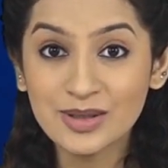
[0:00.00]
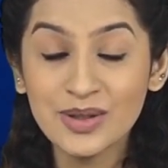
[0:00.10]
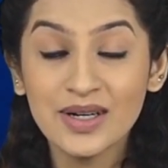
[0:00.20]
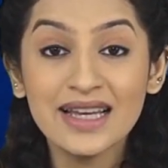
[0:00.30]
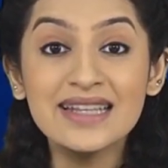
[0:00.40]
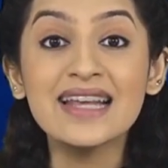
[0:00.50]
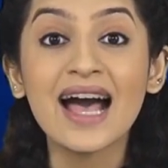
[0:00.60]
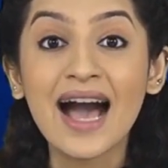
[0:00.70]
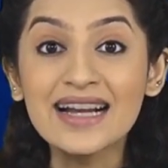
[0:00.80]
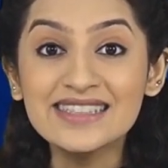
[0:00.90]
too is
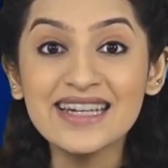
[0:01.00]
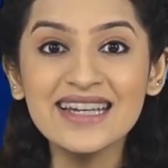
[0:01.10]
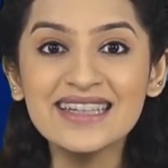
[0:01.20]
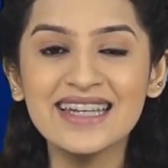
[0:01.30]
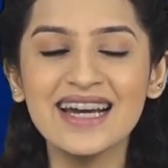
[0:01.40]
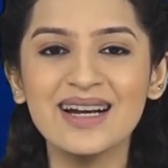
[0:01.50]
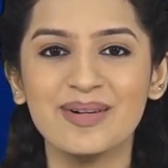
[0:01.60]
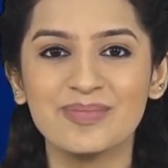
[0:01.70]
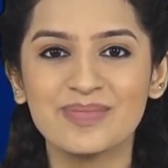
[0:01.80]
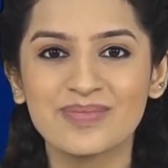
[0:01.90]
actually a
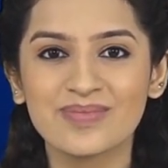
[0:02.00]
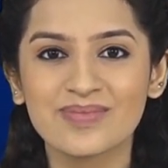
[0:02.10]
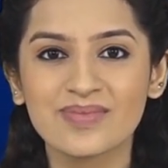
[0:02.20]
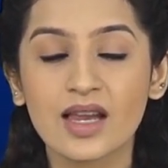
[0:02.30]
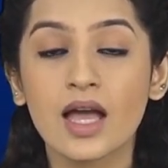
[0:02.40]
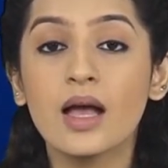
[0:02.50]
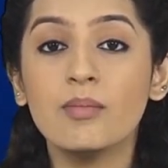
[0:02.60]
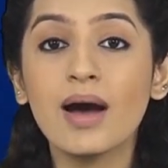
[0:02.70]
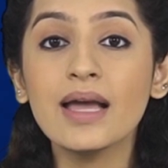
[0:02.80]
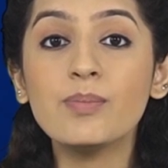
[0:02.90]
theorem.
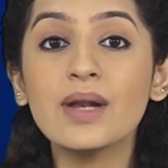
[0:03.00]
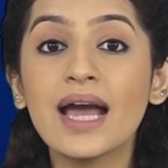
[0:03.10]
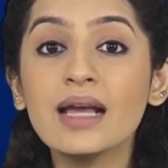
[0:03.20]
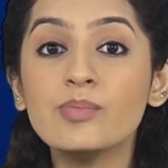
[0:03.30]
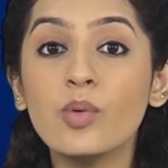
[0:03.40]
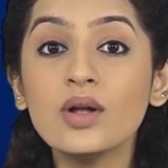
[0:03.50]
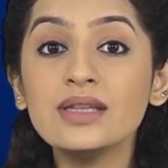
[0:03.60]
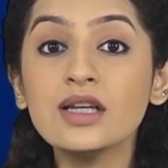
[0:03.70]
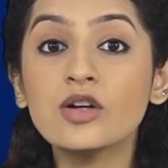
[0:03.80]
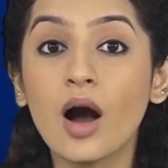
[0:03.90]
By applying both
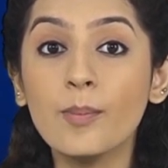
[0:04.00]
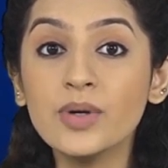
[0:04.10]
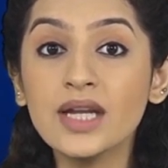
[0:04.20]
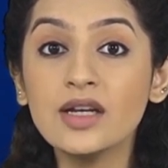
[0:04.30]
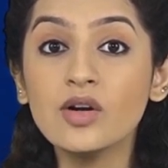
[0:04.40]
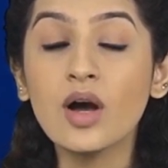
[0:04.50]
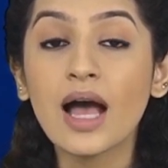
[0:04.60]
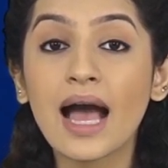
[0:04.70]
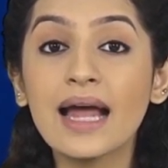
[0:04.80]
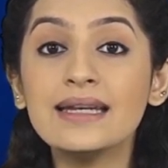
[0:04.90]
the componendo
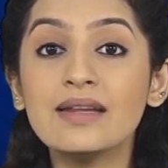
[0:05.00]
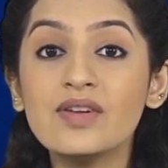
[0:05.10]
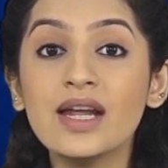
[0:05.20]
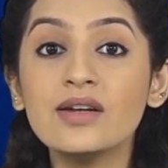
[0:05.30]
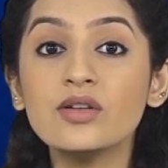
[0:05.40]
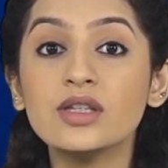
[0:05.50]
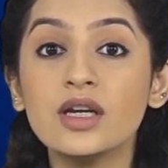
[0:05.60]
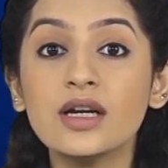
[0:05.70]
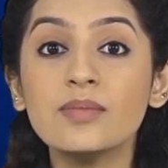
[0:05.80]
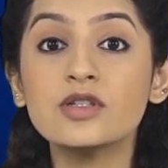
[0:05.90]
and dividendo
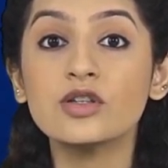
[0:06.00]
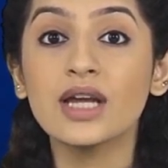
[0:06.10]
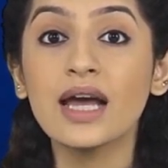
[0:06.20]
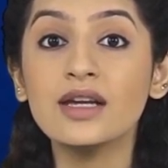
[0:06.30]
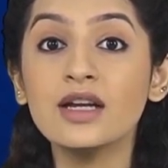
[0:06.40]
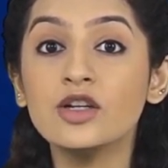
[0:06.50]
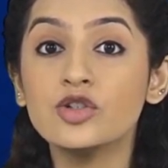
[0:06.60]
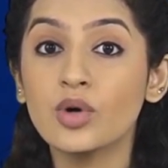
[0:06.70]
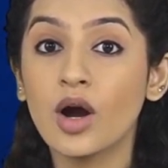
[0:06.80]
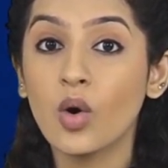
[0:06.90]
theorems together
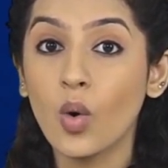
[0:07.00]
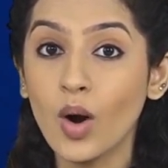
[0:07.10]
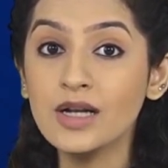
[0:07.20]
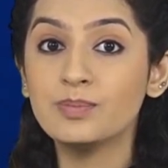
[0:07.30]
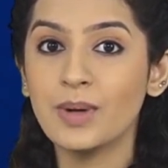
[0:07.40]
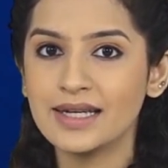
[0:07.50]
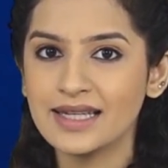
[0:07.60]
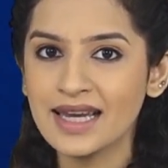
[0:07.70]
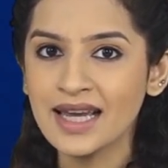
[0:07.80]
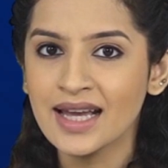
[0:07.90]
to our old
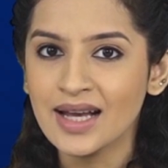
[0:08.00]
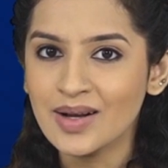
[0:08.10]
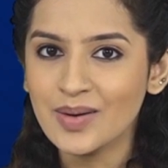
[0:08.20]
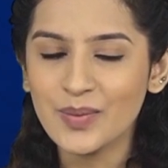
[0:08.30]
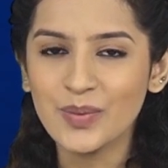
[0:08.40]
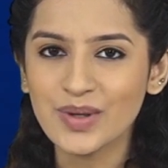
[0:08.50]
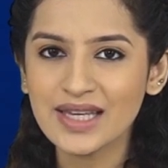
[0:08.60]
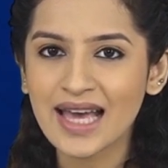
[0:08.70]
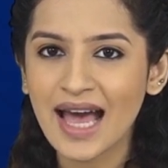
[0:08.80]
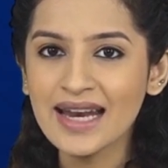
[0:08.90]
buddy, we
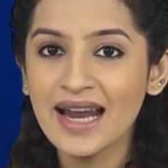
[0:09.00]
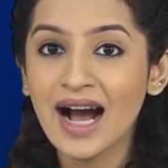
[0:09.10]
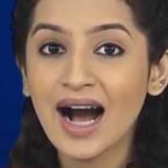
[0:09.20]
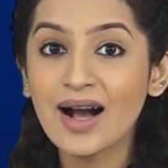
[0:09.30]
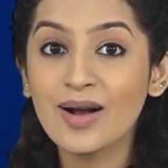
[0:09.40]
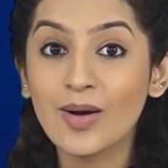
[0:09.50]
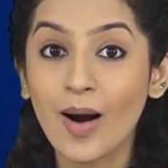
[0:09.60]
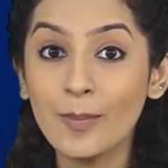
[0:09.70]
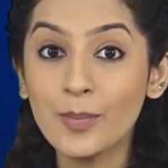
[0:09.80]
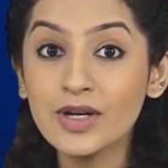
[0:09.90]
get a
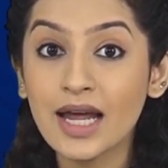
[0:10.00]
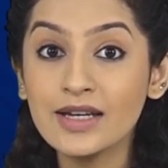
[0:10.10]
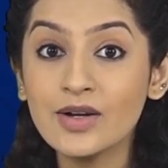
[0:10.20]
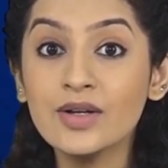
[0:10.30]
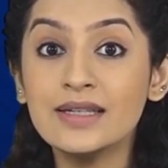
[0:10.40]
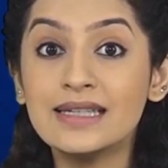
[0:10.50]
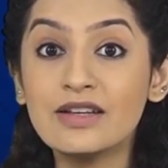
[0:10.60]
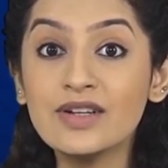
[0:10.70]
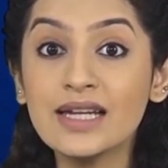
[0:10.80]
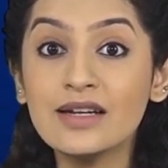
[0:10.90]

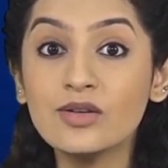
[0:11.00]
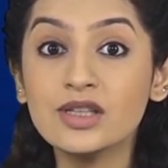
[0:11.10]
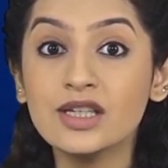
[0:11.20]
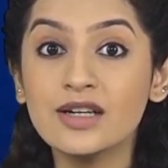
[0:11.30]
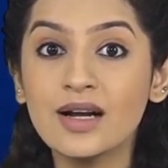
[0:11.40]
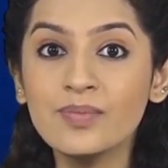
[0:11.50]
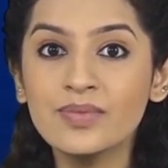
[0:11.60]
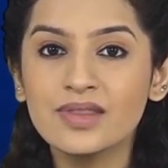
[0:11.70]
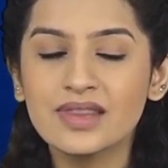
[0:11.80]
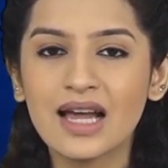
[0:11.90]
componendo-dividendo theorem
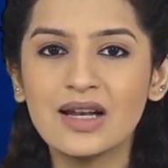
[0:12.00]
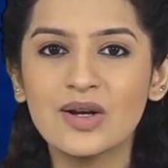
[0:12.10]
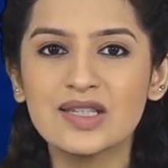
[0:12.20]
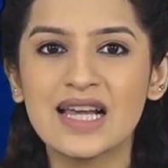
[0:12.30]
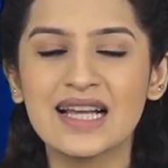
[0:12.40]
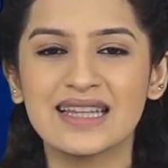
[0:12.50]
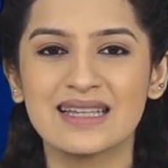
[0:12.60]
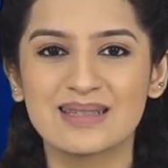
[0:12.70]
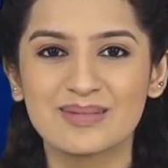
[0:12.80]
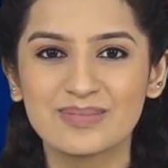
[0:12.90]
that looks like this.